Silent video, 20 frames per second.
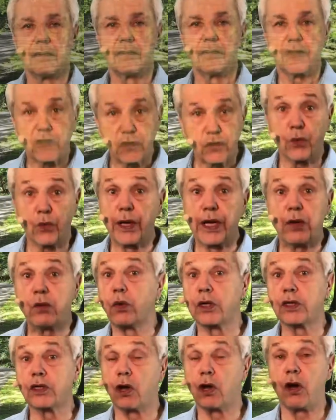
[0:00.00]
This week
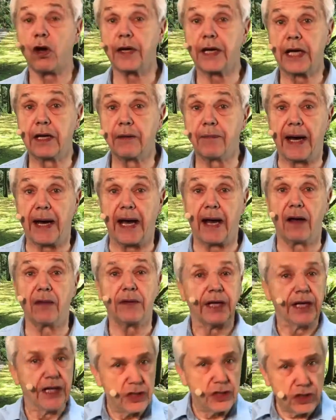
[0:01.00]
we're talking about
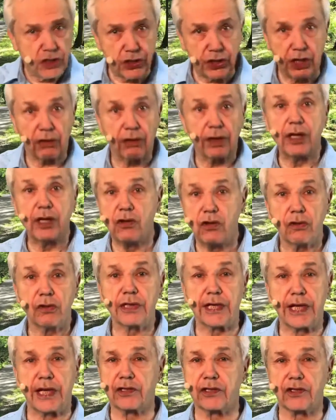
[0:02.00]
sharing your
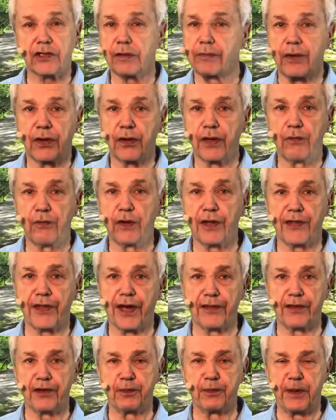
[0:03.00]
testimony with
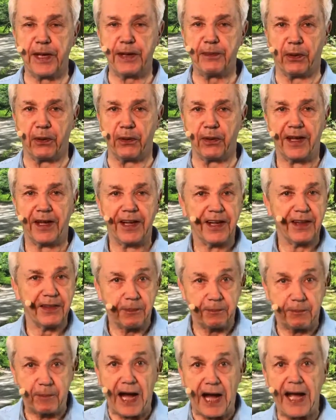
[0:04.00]
other people. The
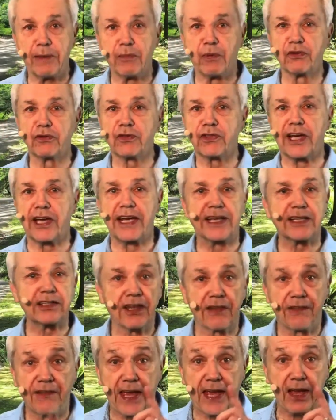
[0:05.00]
Bible says,
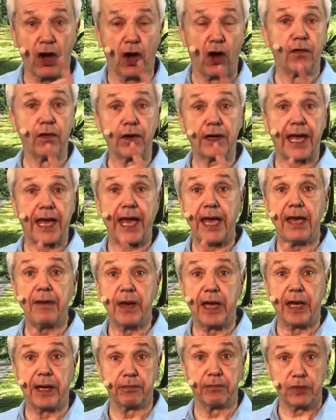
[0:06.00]
and they overcame
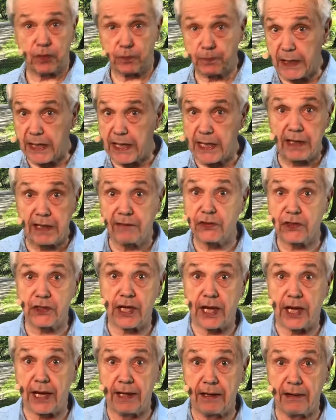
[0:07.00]
him, speaking of
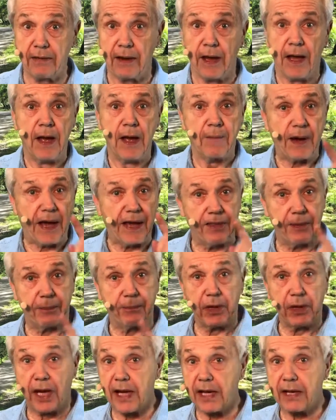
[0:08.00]
Satan, by the
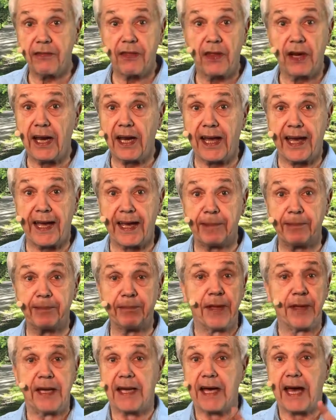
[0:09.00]
blood of the Lamb
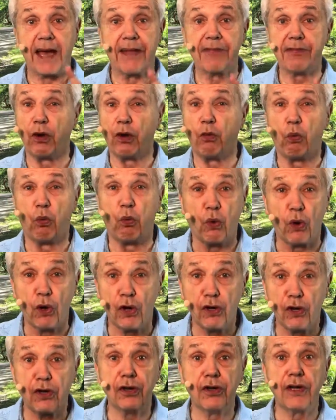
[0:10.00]
and the
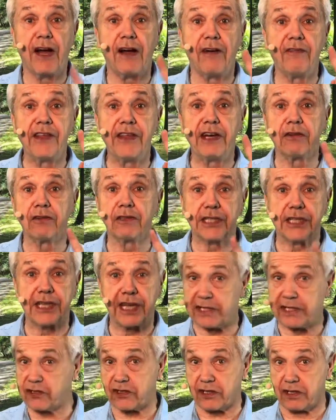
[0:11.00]
word of their
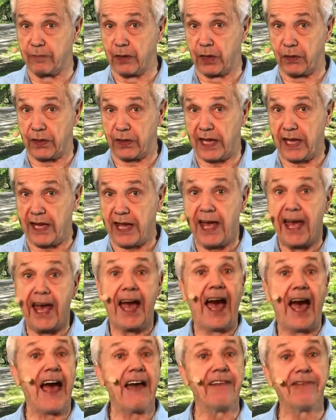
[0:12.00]
testimony,
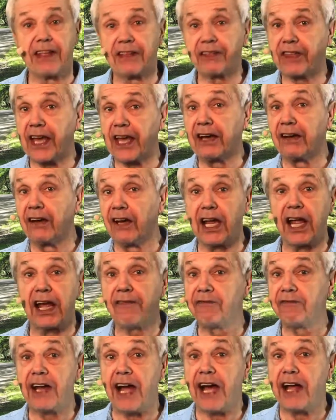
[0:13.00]
and that they
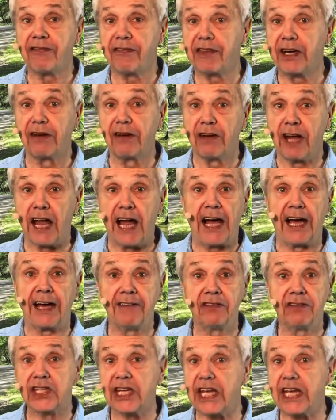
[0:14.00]
love not their
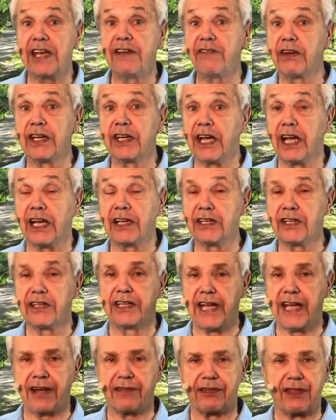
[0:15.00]
lives even unto
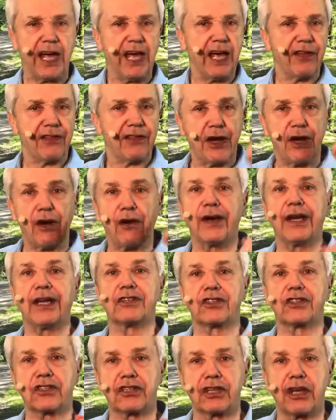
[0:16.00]
death. There is
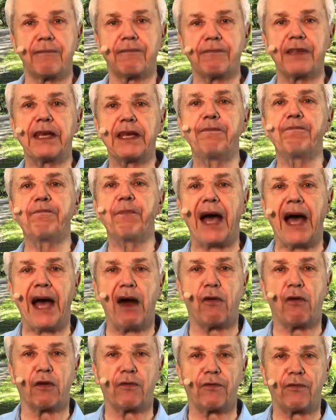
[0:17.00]
something
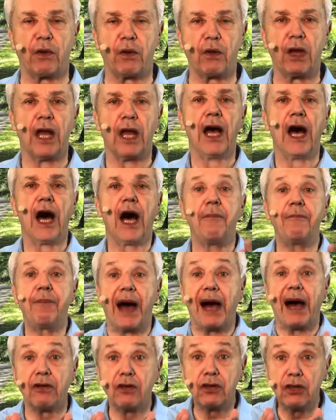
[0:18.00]
powerful
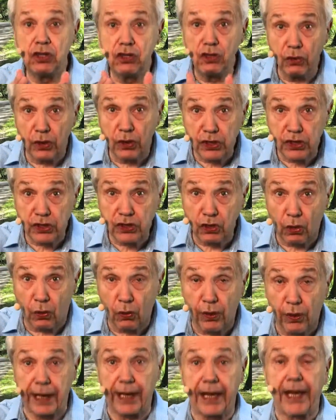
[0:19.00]
about your
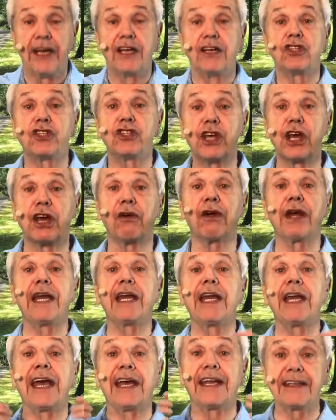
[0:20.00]
story,
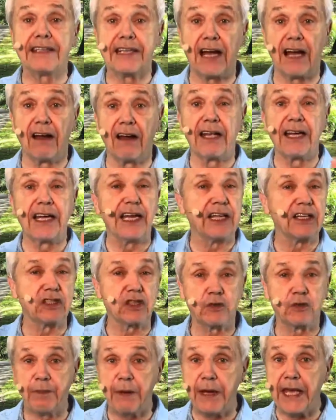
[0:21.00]
sharing and telling and
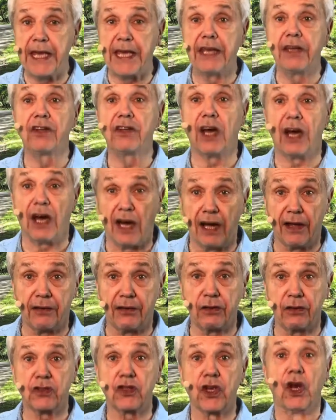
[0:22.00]
speaking to
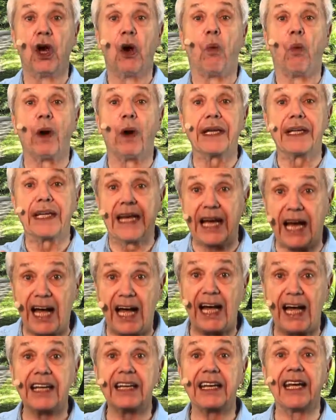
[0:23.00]
others what
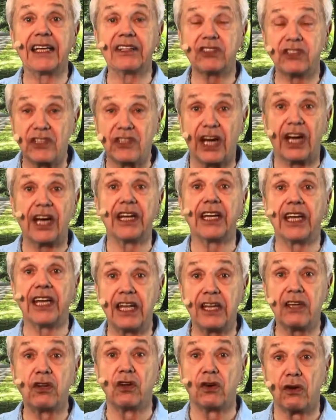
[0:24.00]
God has done
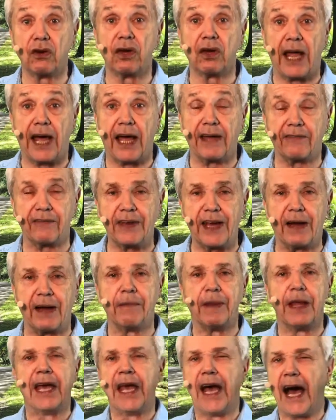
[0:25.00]
in your life. Now,
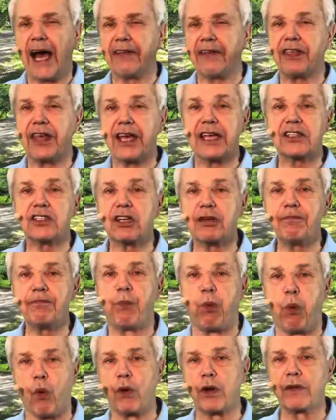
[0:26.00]
I think it's
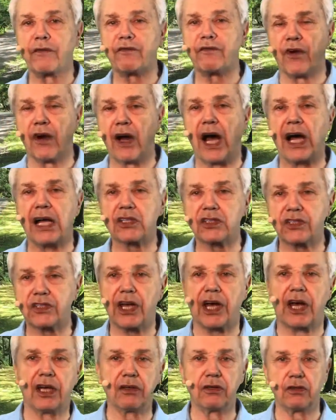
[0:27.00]
important for us to
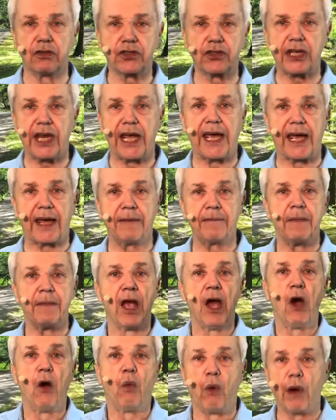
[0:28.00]
understand
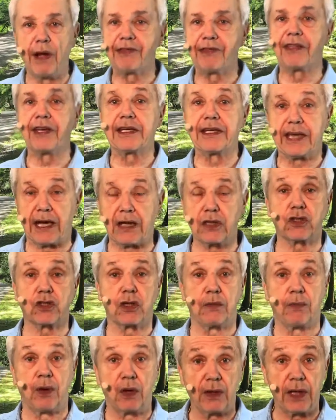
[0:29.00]
what the
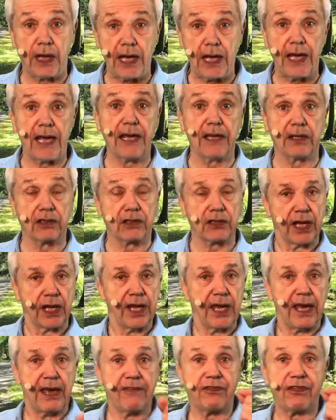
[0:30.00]
testimony is.
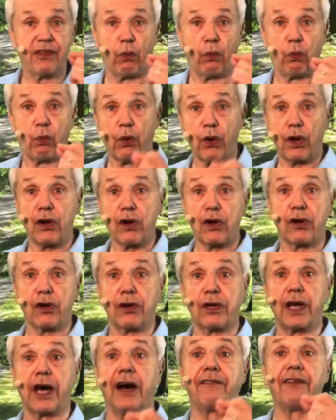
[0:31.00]
If the
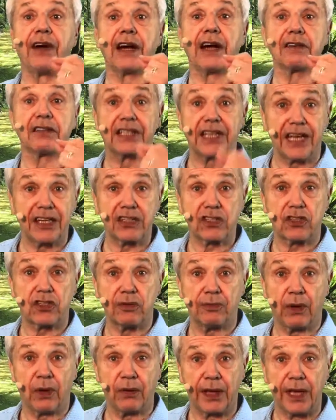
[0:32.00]
word of our
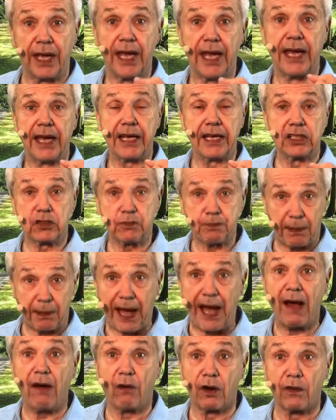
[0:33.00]
testimony is
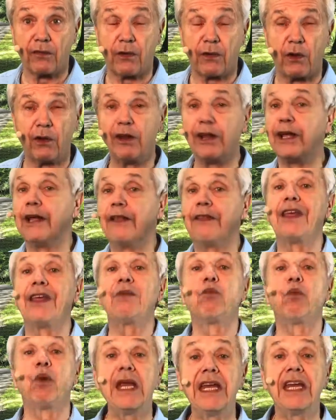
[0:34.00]
powerful,
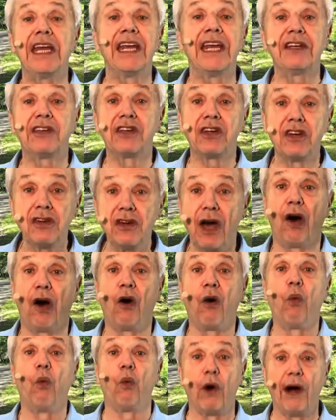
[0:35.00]
then we need to
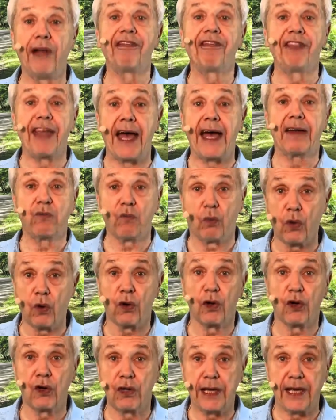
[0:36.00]
know what that
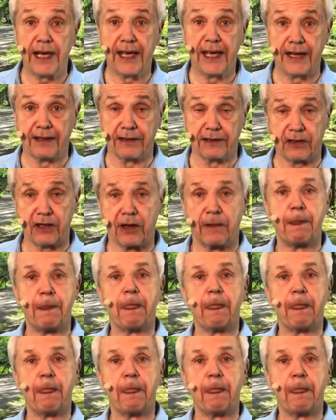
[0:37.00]
word is.